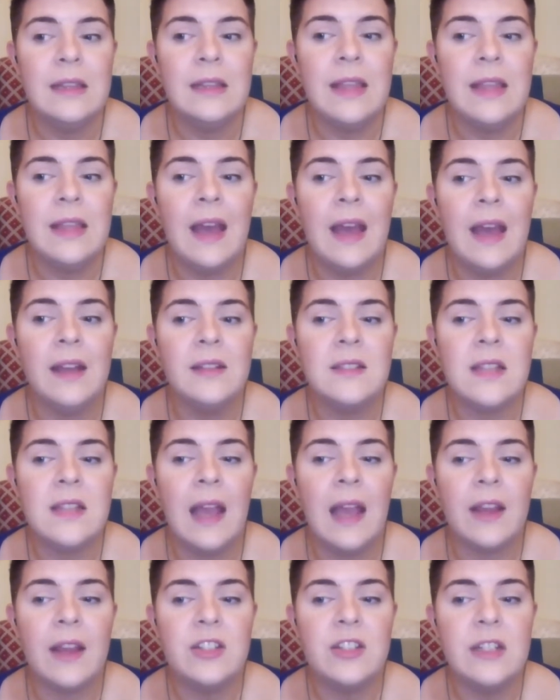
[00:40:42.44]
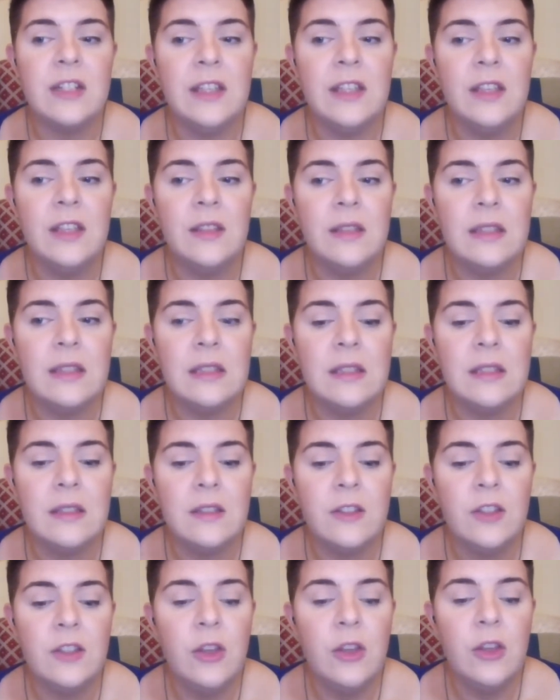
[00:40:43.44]
that actually
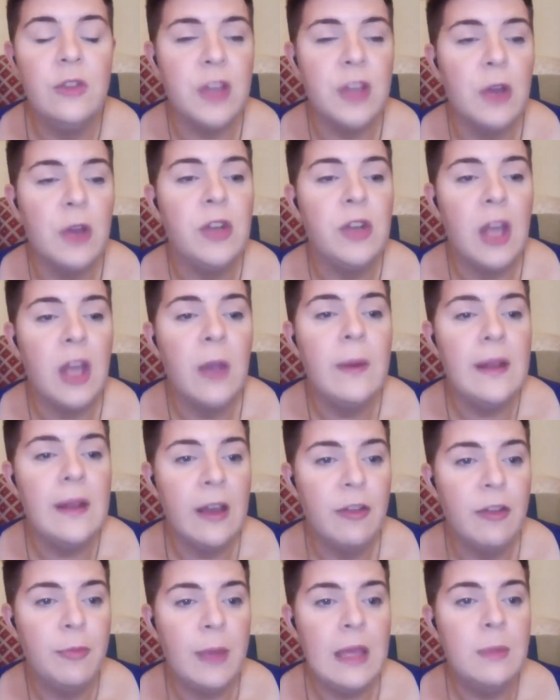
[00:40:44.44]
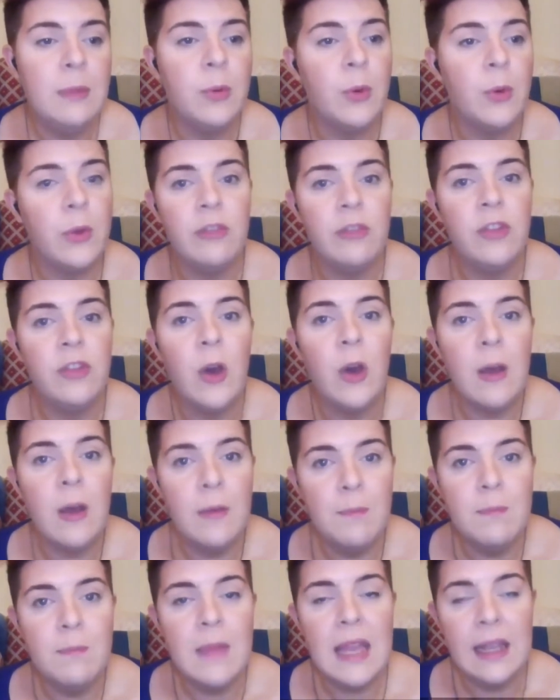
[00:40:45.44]
you don't know enough people, you've not
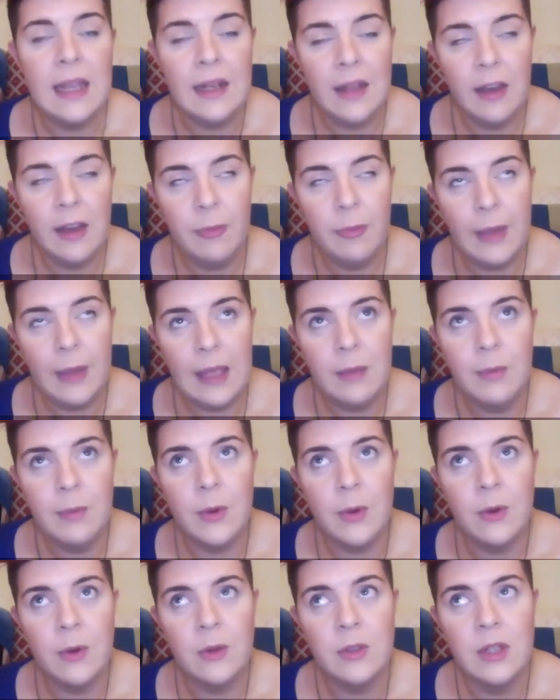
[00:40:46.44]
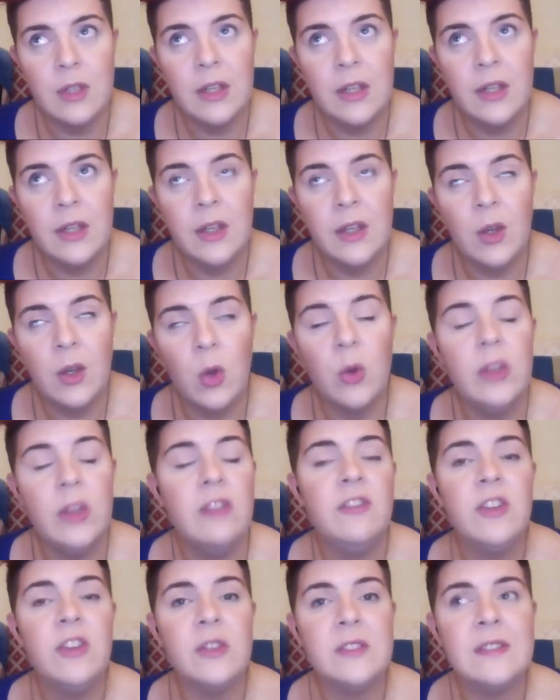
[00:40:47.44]
met enough people, or
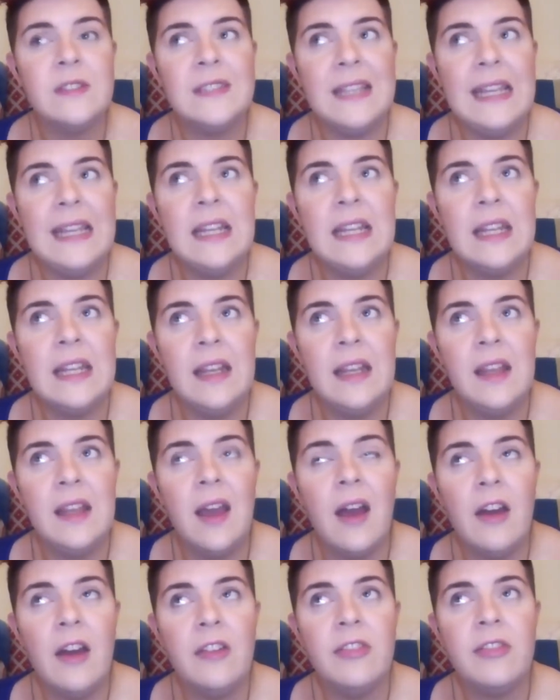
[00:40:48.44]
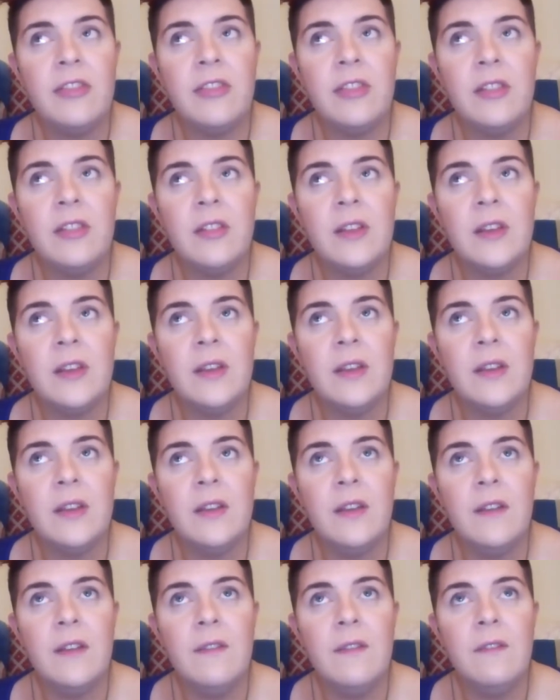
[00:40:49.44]
you've not seen enough
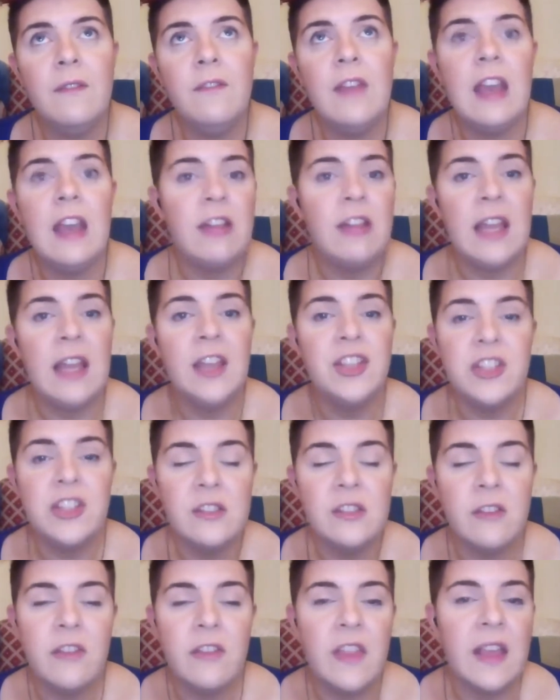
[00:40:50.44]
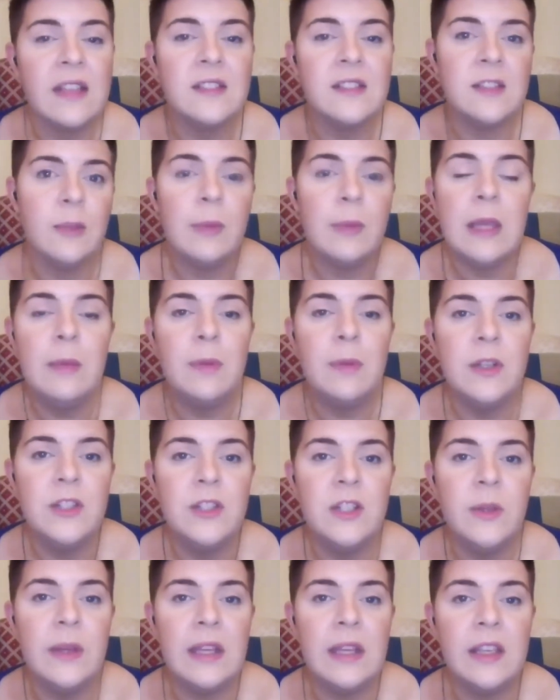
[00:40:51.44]
variations of things that people are
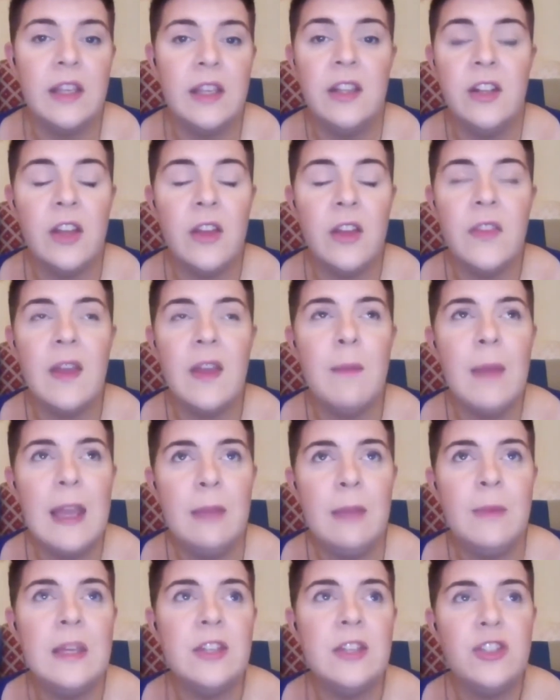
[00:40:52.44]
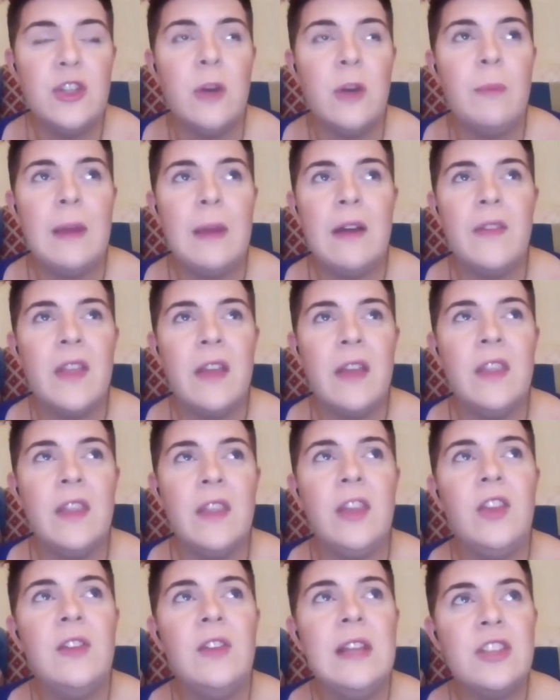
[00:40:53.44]
doing. You know, there may be a job out there
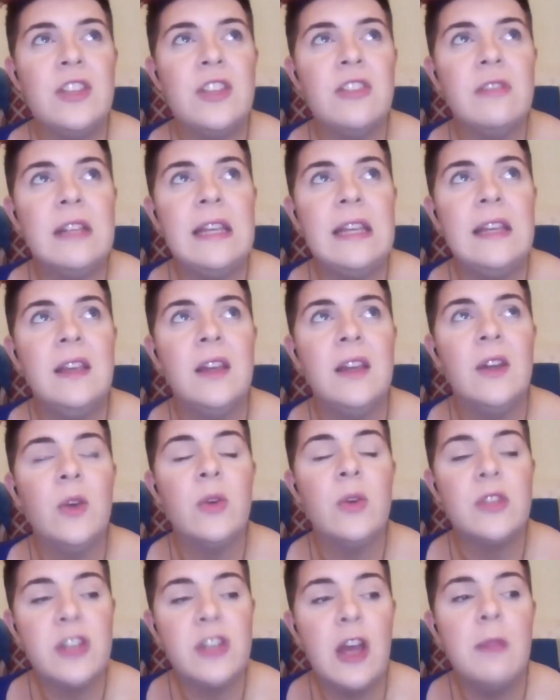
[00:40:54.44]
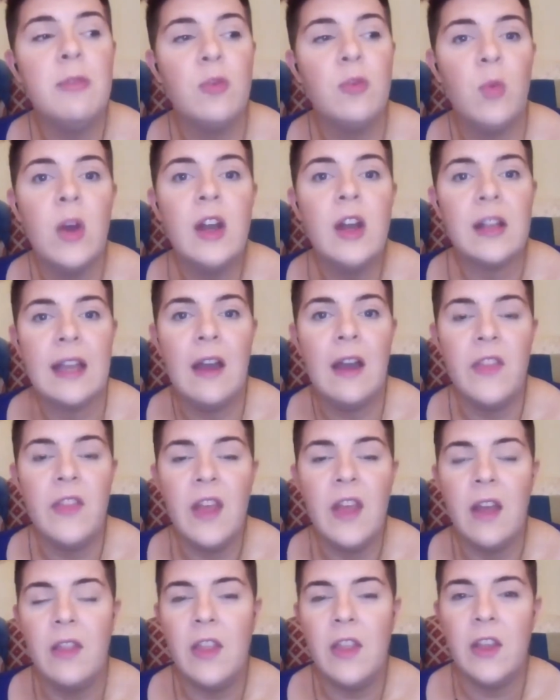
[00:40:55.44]
that you literally, or a type of work out
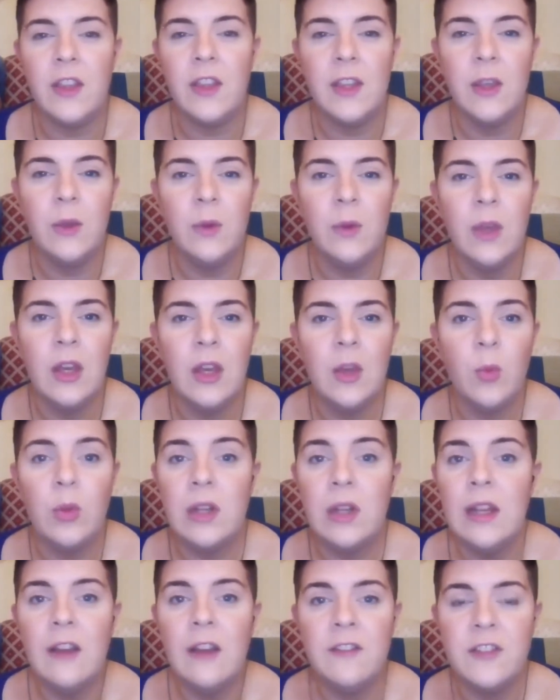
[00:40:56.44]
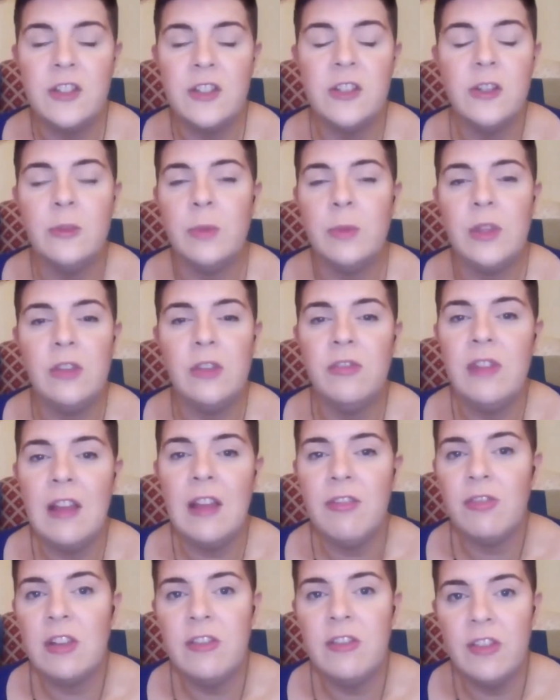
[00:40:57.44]
there that you would love to do, but you've
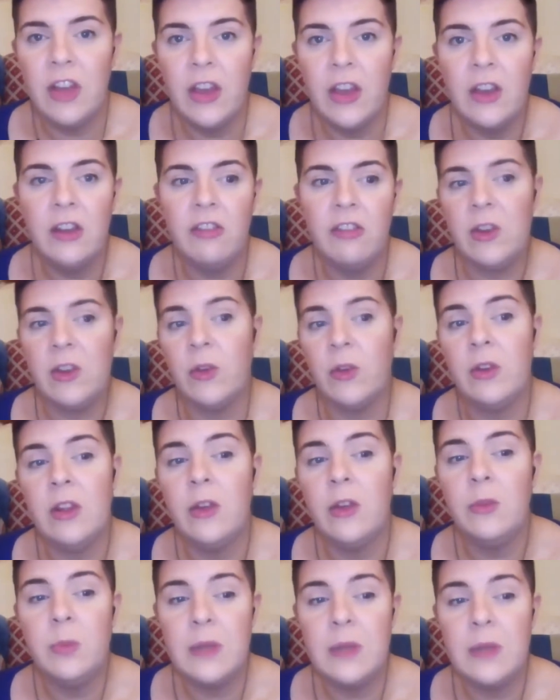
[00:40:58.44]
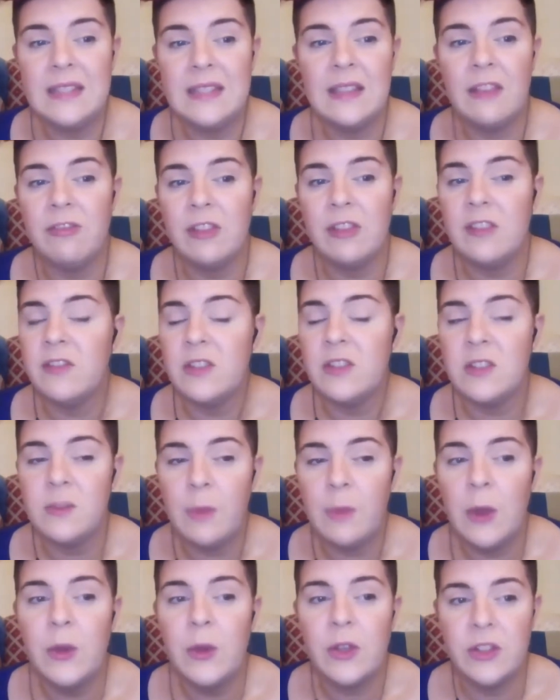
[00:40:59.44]
never even heard of it, or nobody's ever even
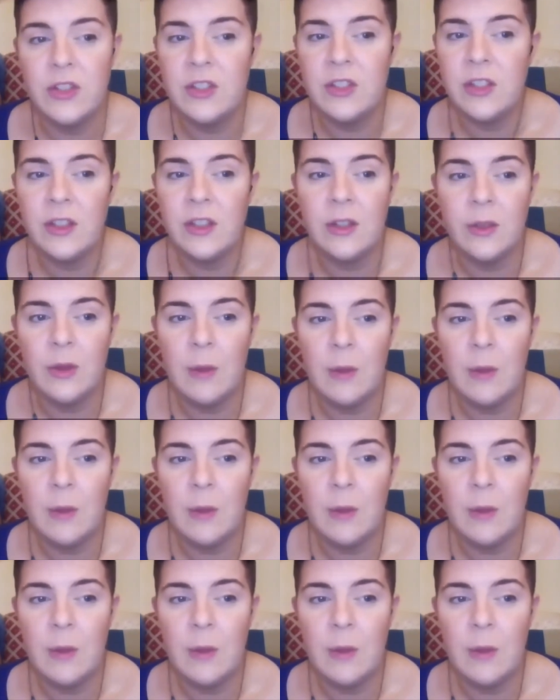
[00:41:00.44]
spoken to you